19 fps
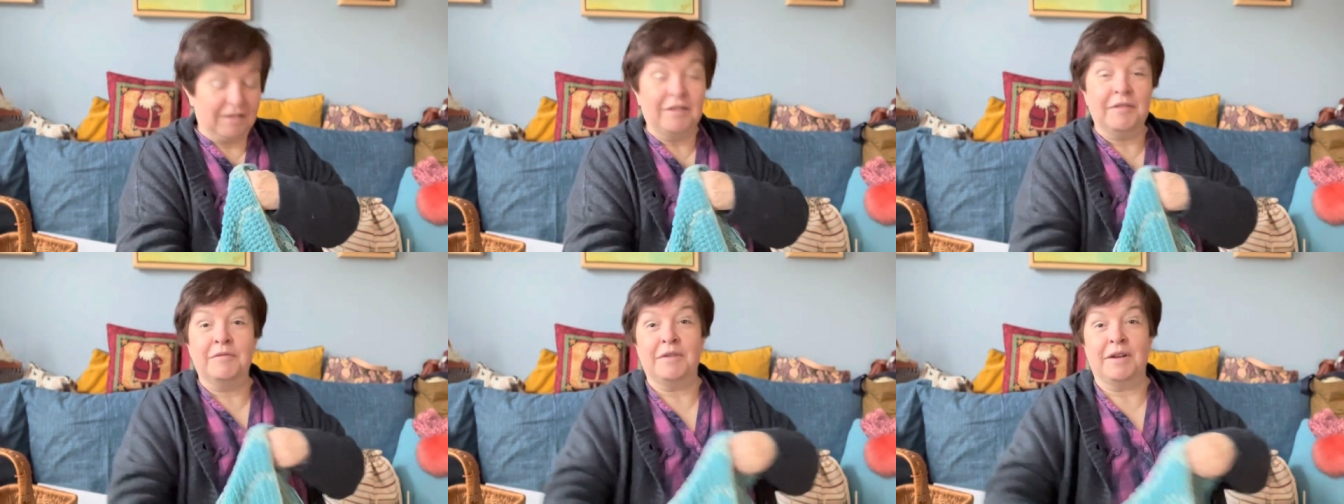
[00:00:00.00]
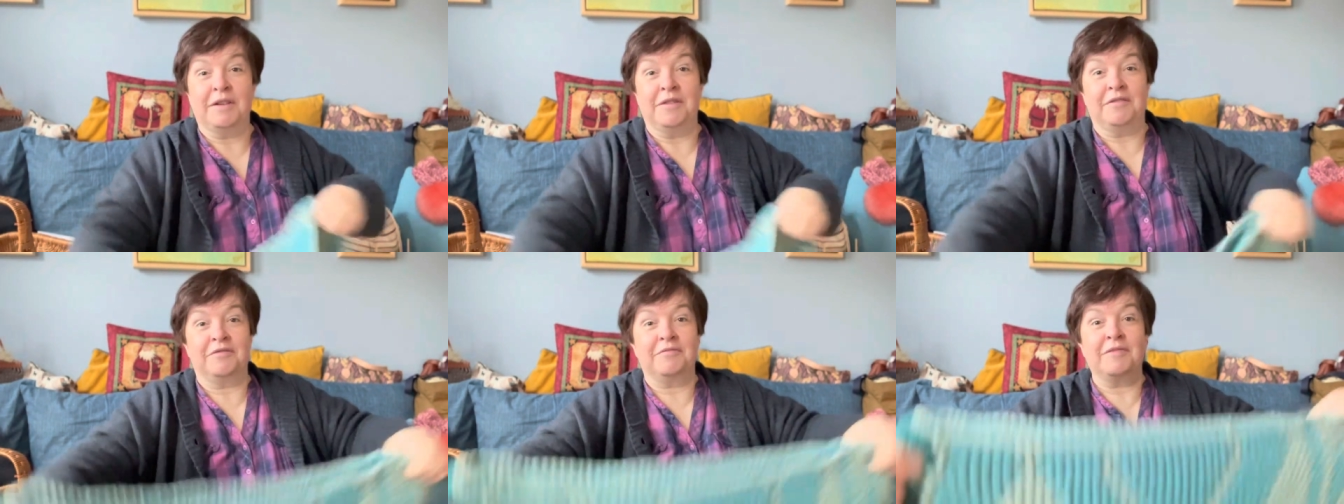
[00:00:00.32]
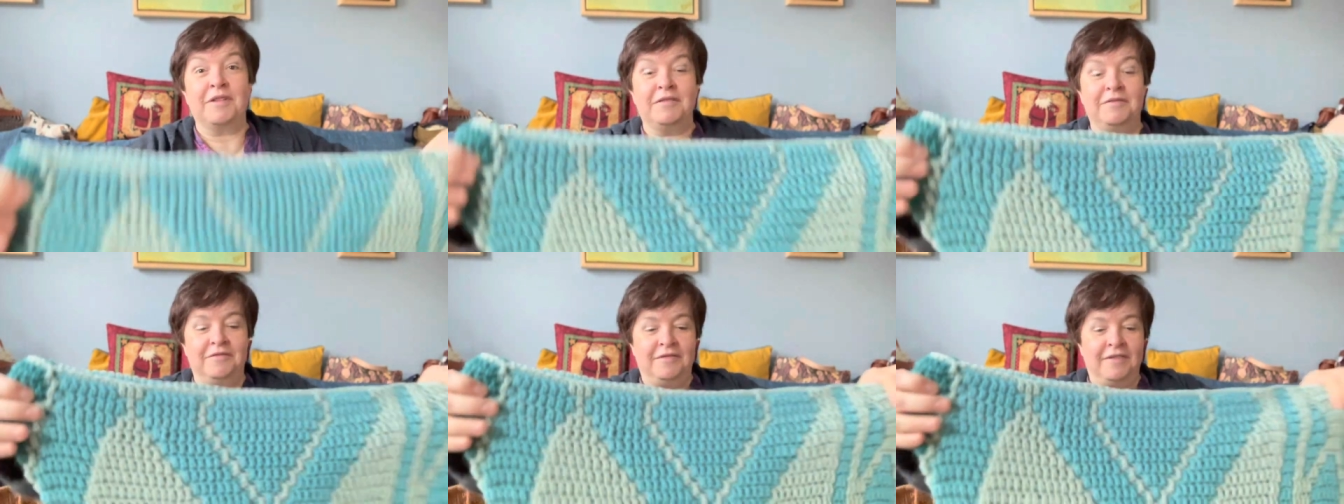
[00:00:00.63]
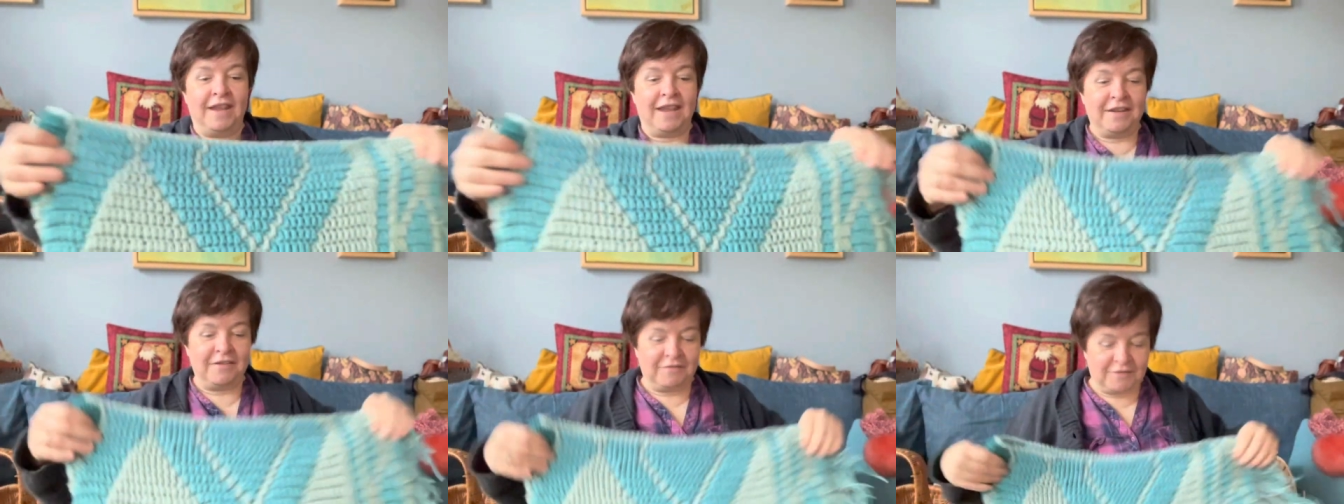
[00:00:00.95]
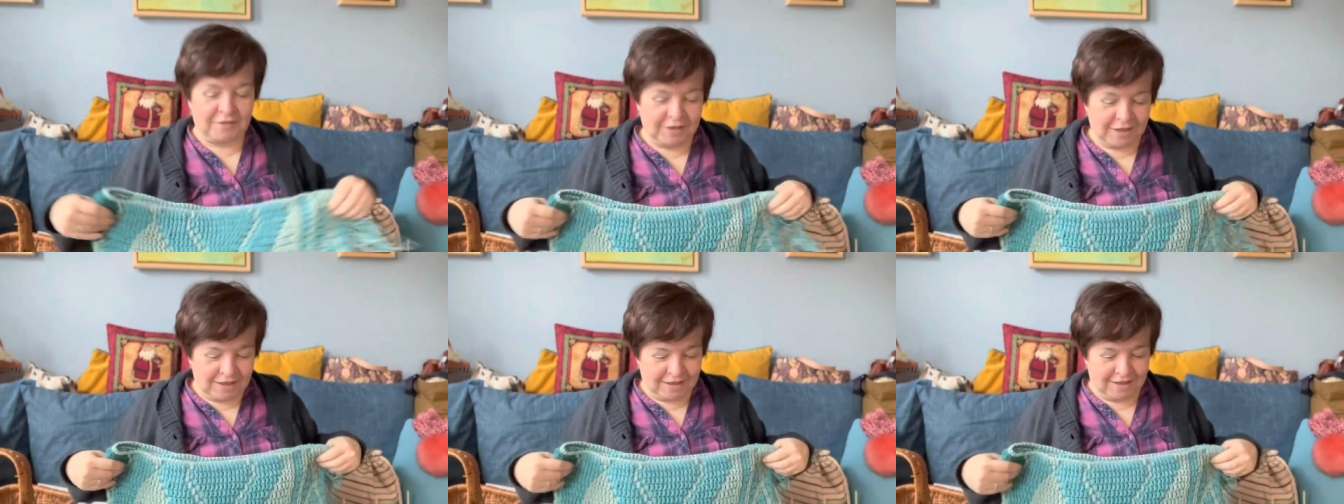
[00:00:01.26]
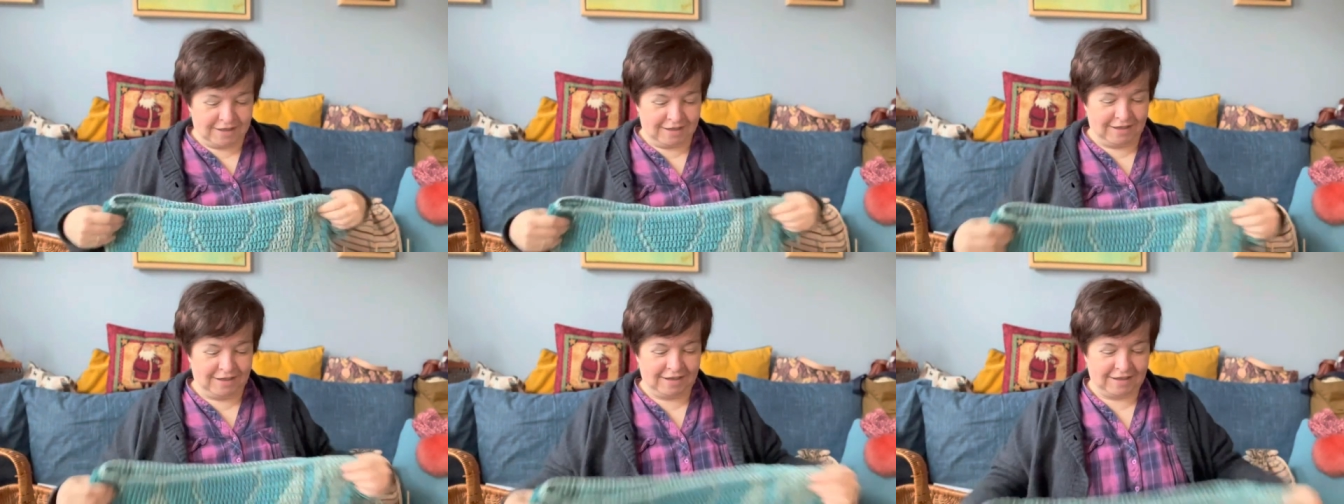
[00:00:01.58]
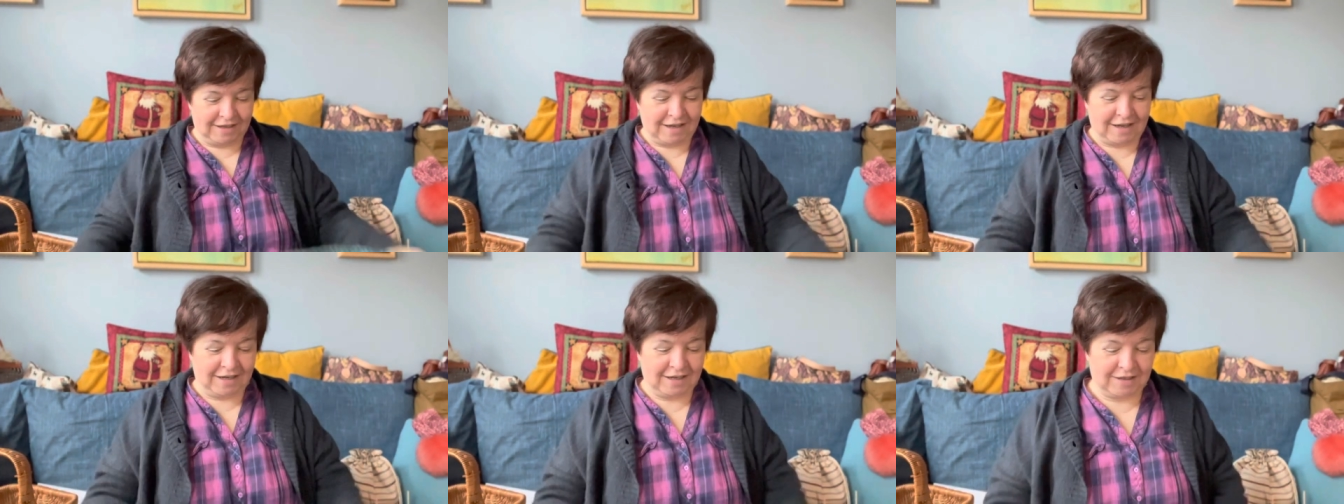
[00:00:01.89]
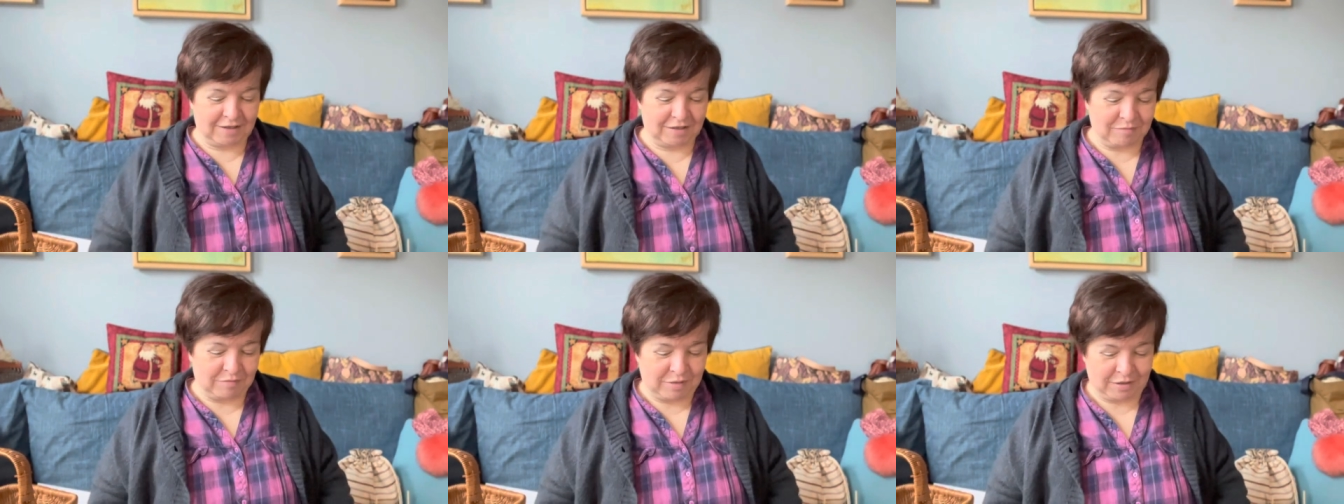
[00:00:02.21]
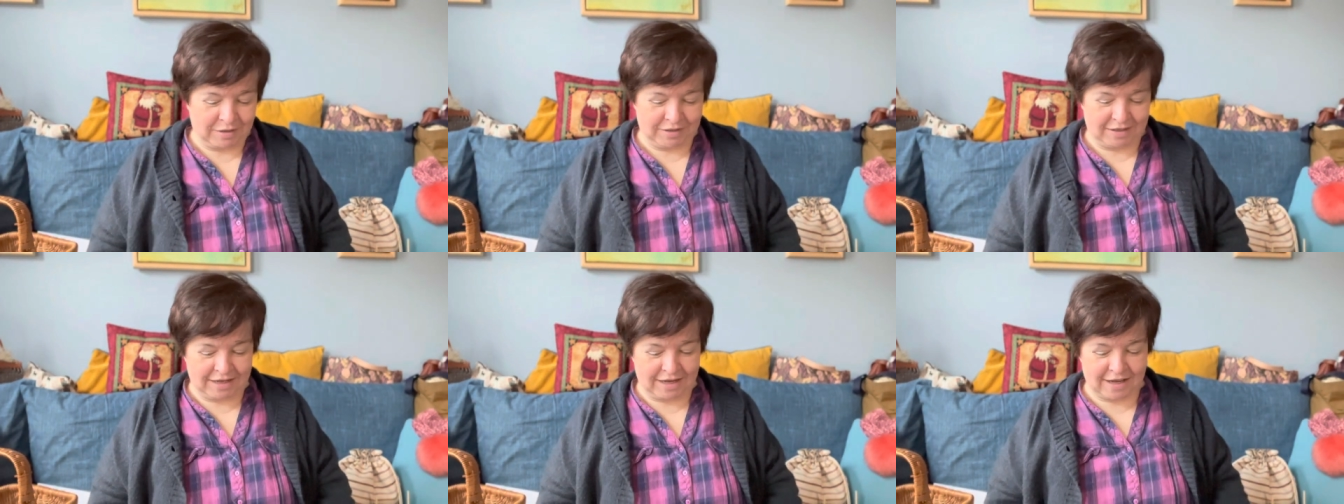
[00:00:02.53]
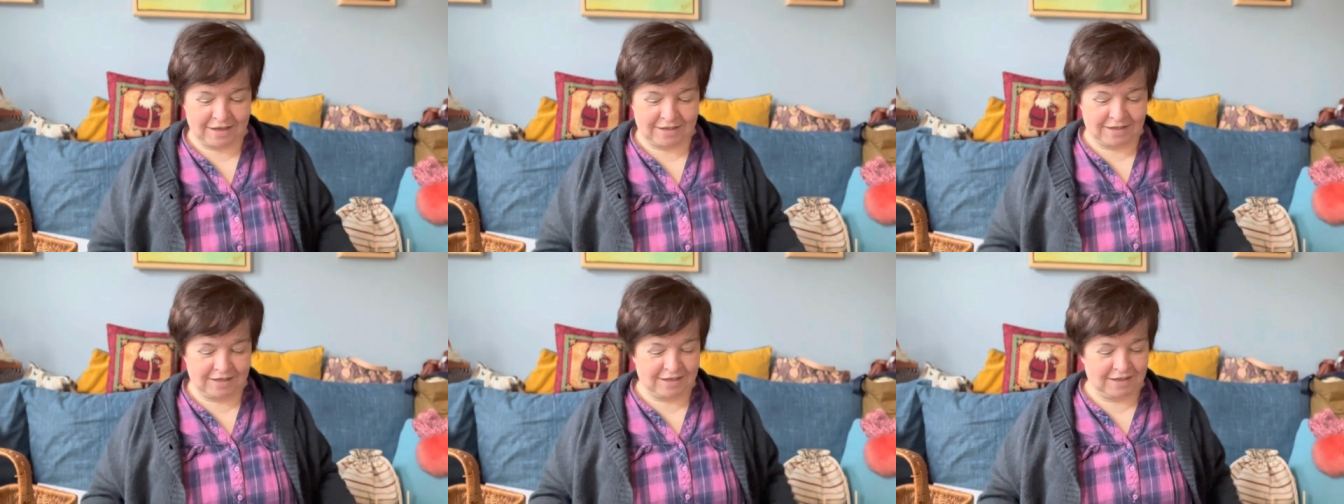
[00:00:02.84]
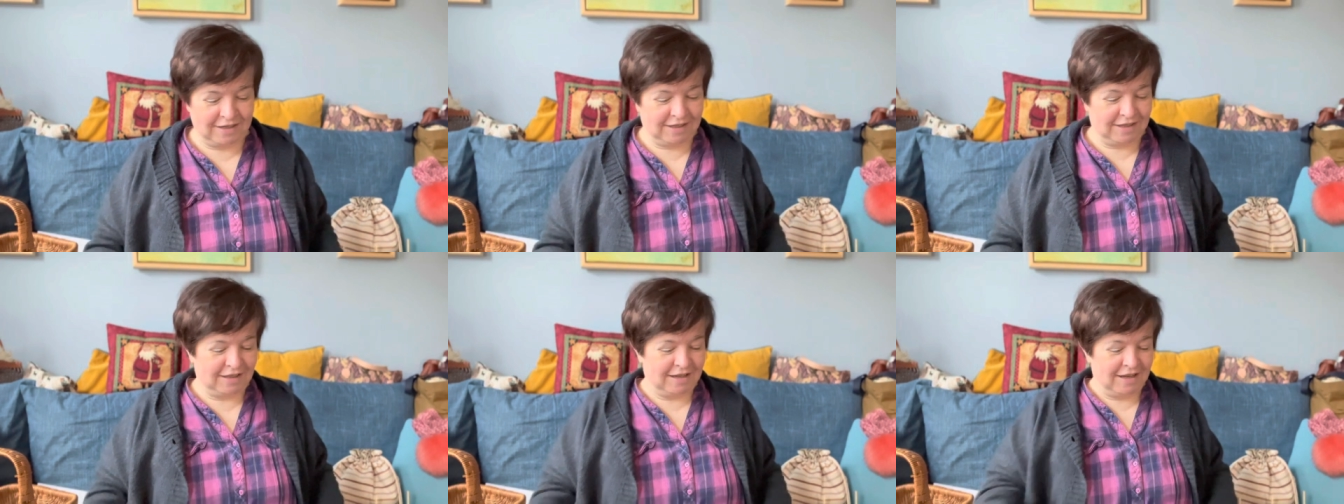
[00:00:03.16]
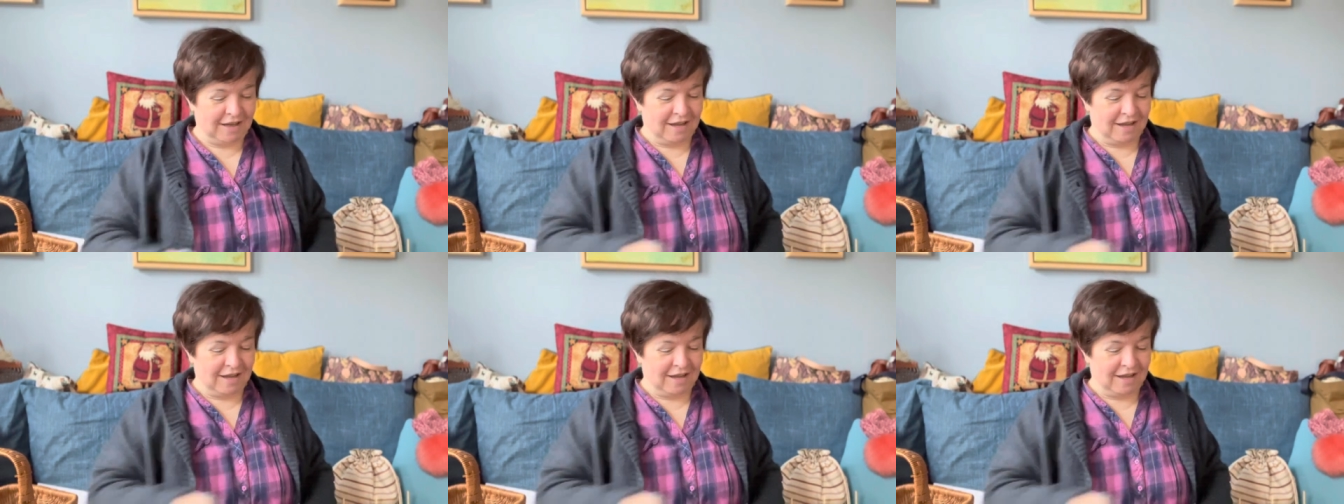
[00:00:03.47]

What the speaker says: one of my favorite designers and podcasters,